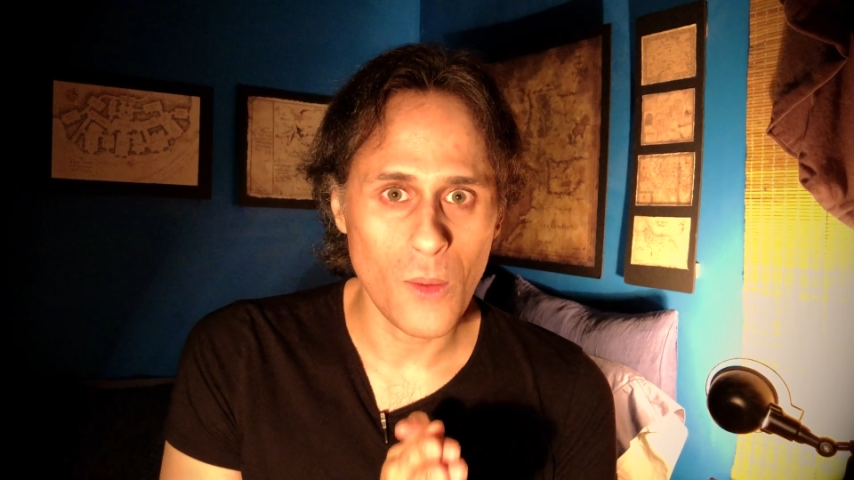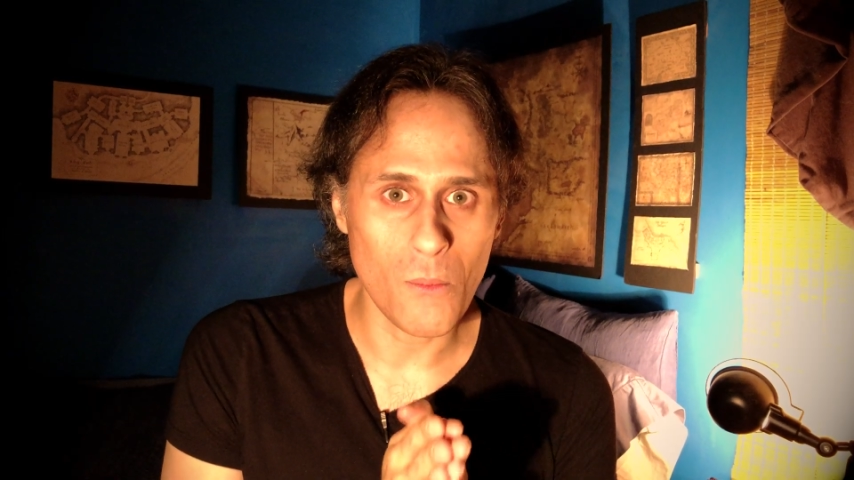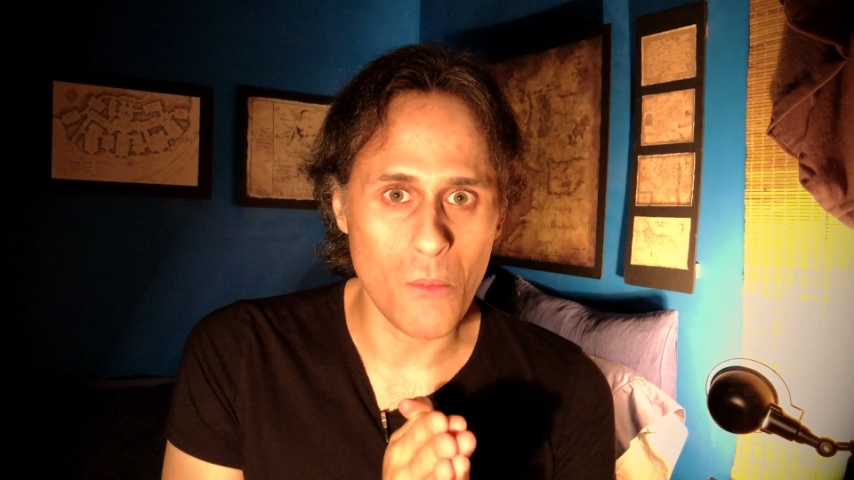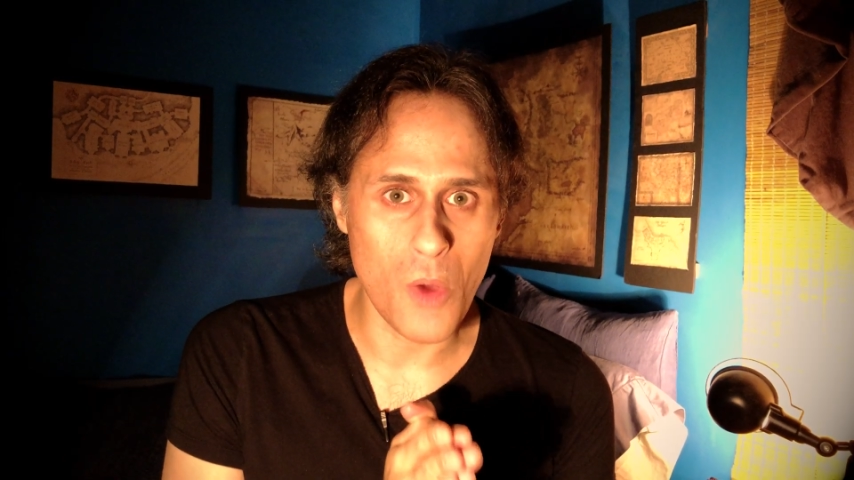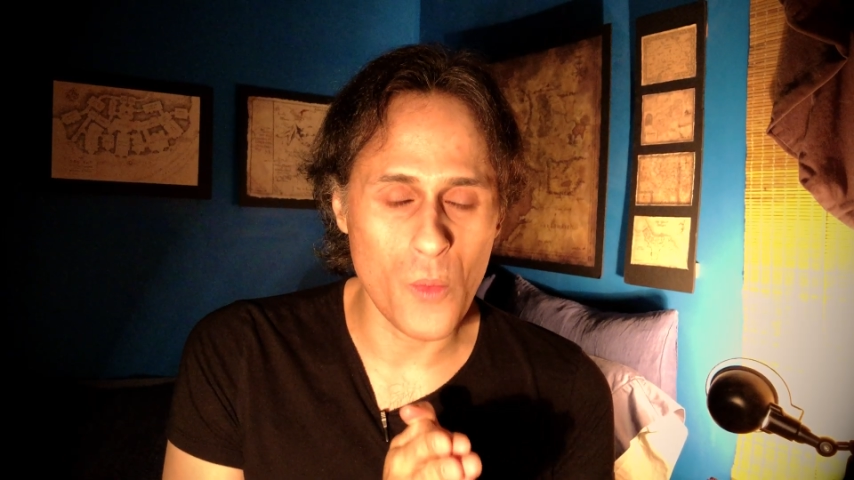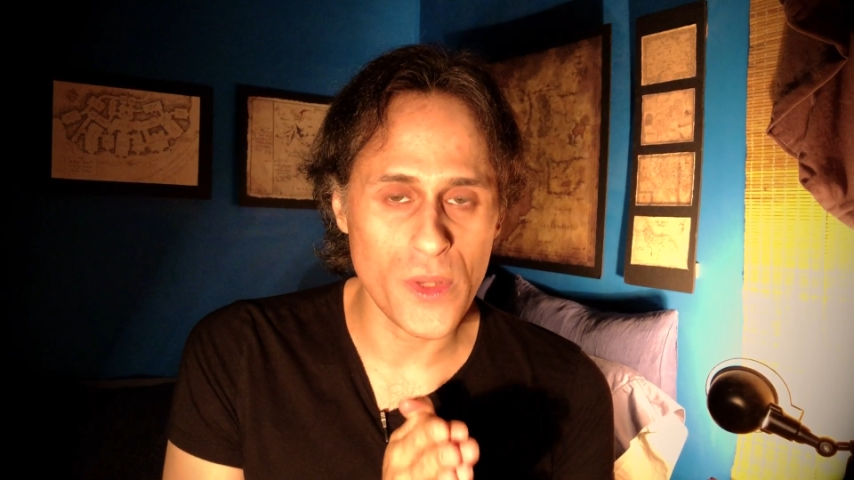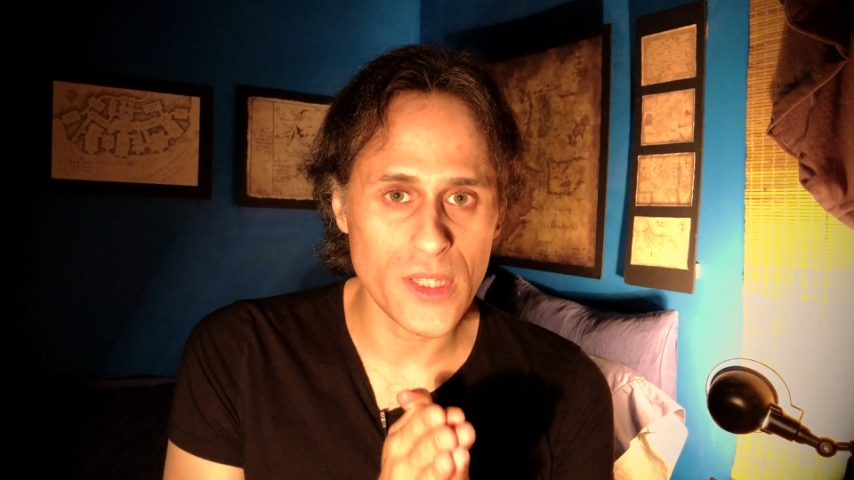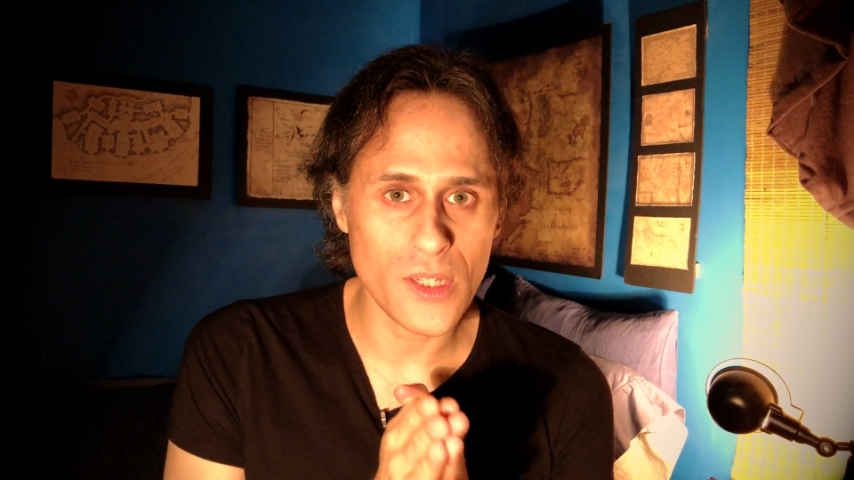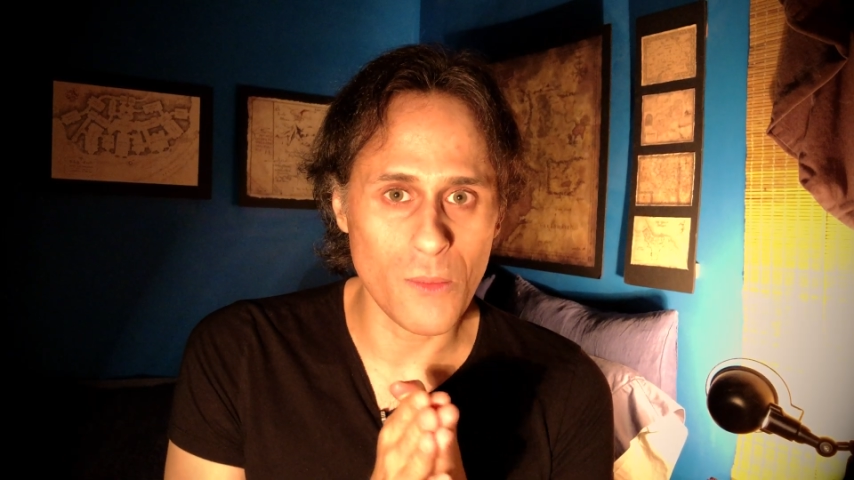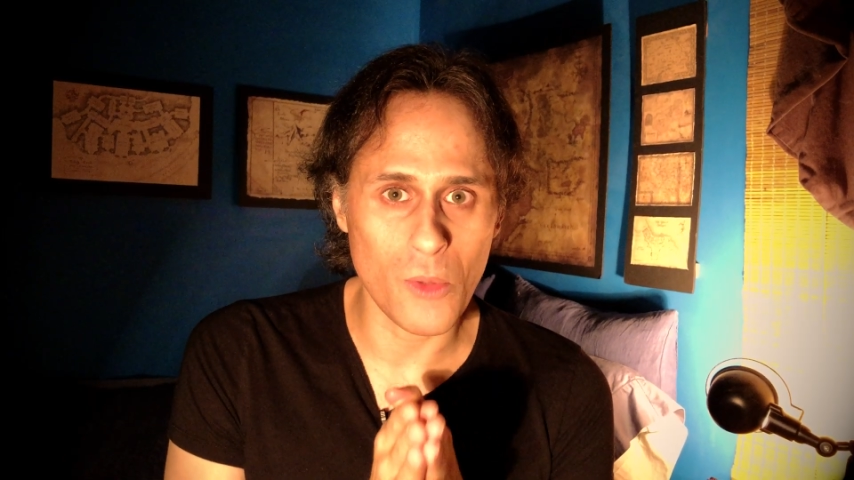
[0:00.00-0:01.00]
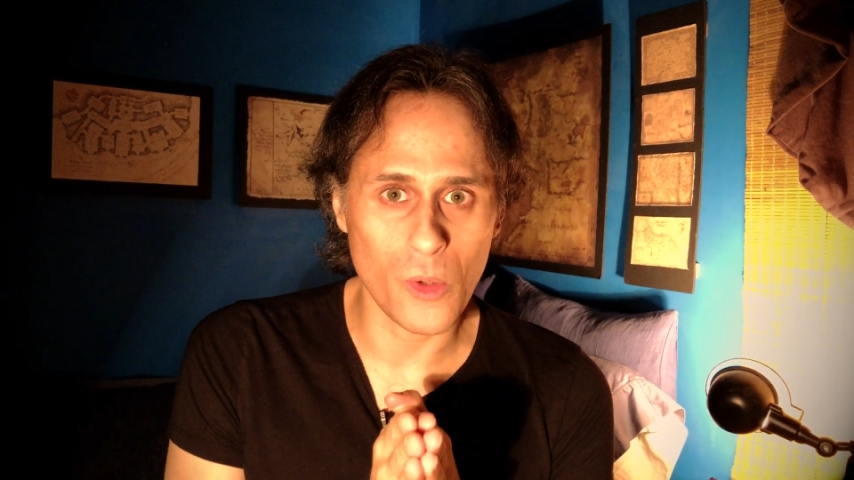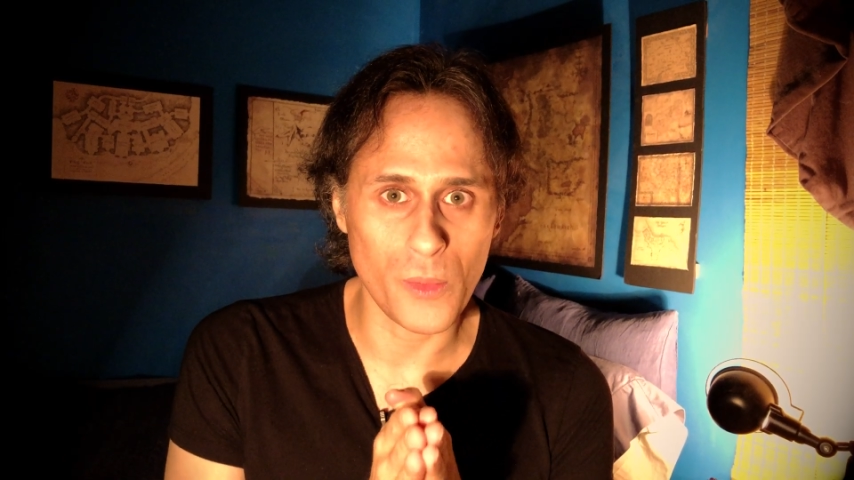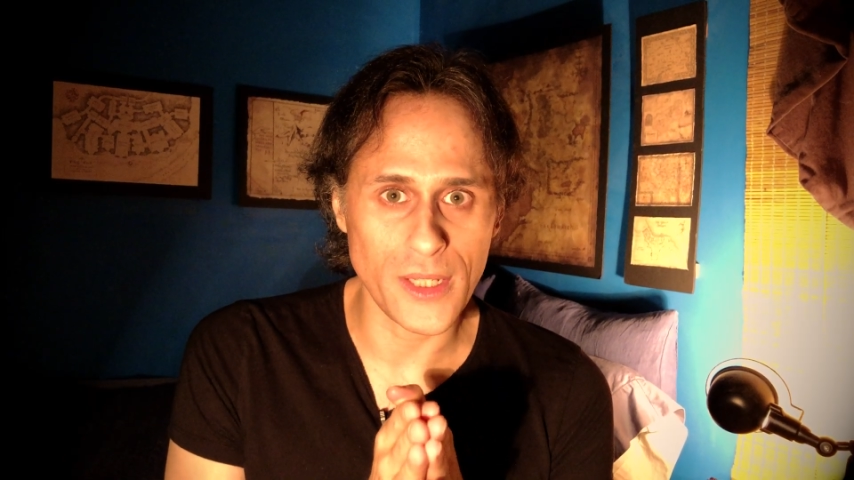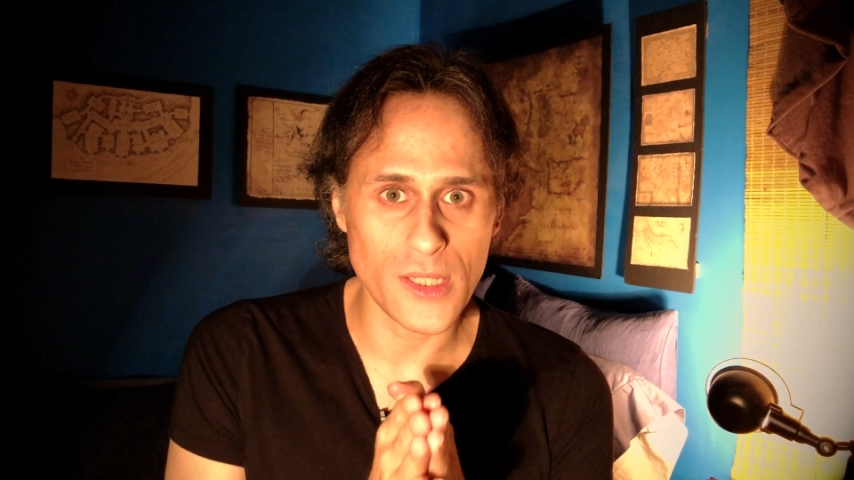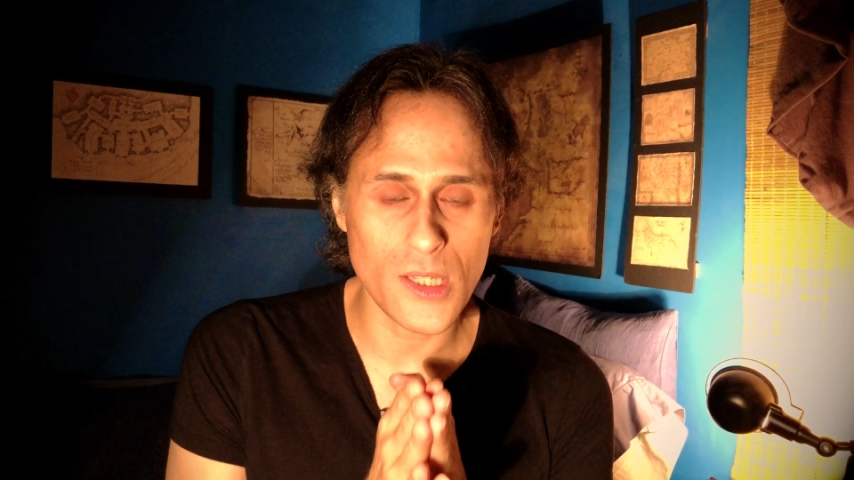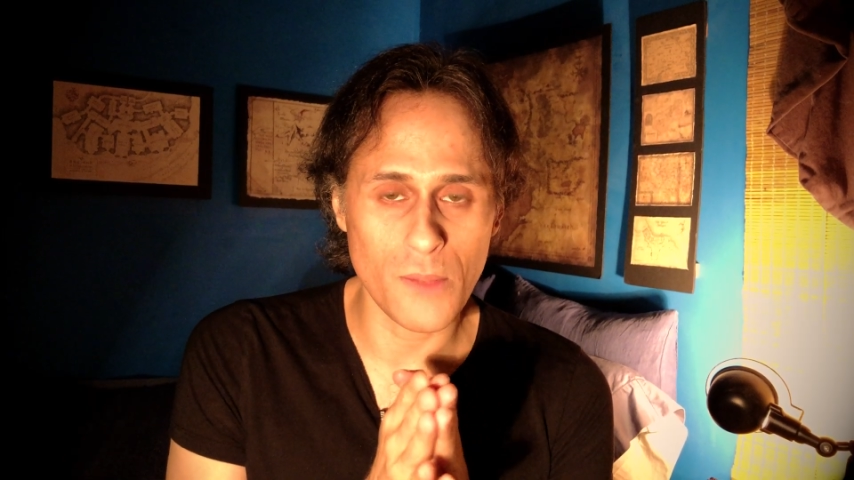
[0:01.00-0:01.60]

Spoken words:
moment to moment to